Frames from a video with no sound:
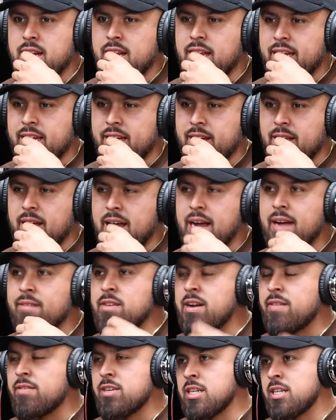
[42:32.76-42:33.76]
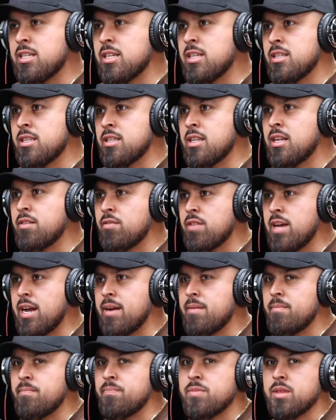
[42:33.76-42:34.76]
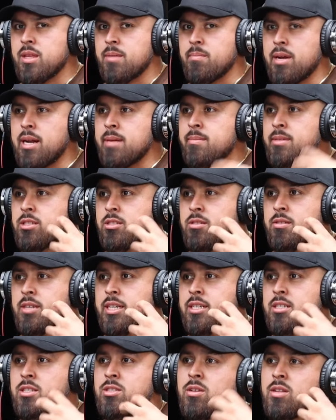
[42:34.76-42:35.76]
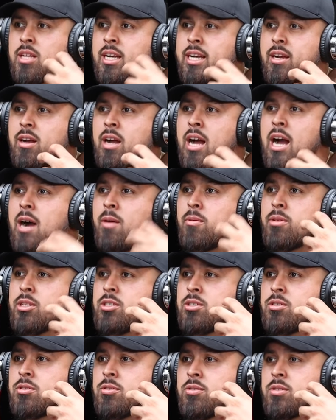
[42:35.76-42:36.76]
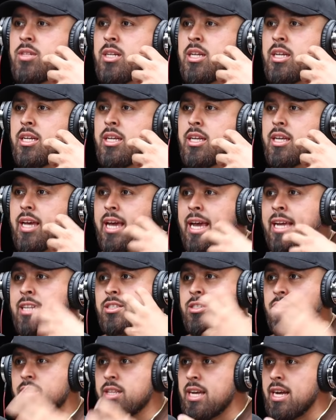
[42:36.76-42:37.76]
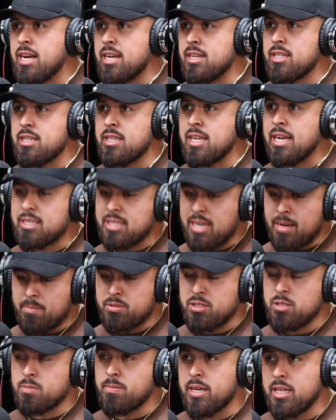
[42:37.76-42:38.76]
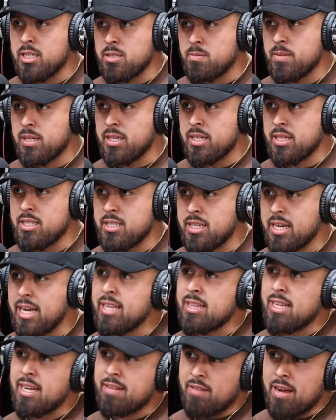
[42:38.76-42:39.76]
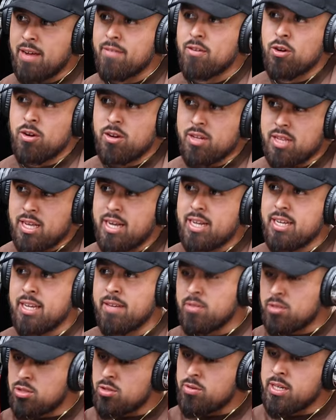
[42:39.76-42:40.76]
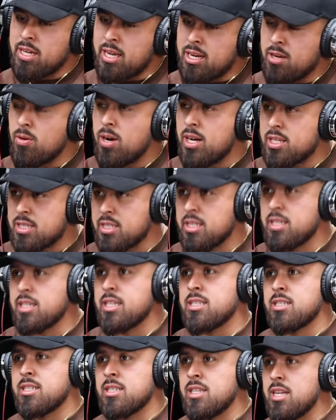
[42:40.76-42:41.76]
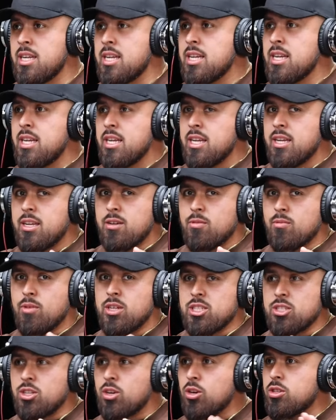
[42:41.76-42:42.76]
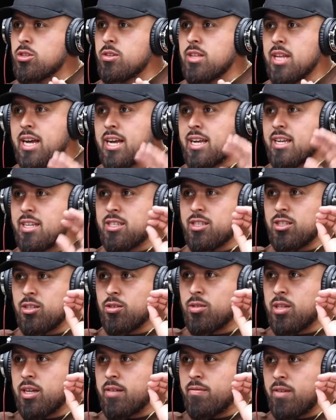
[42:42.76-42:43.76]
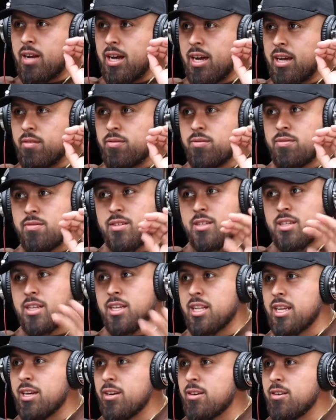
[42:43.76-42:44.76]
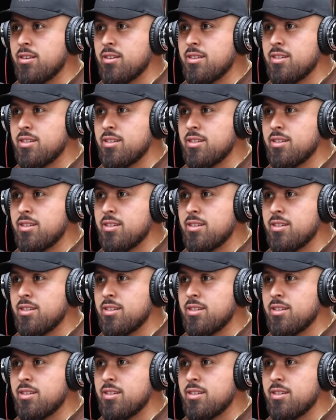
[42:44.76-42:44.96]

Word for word: like i've never done none, none of that but i'm intrigued so like how would you enter that that type of space because again I've, I've heard that even doing ayahuasca it's once you go through that you live life clear